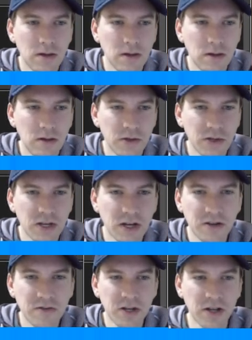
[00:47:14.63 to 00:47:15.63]
All the
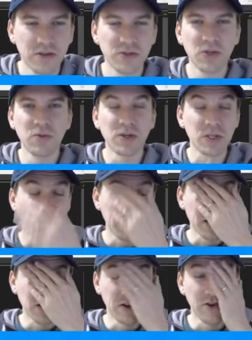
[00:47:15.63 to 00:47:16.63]
kind of colors you would
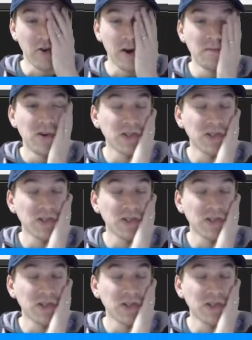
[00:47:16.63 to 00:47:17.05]
expect at your grandma's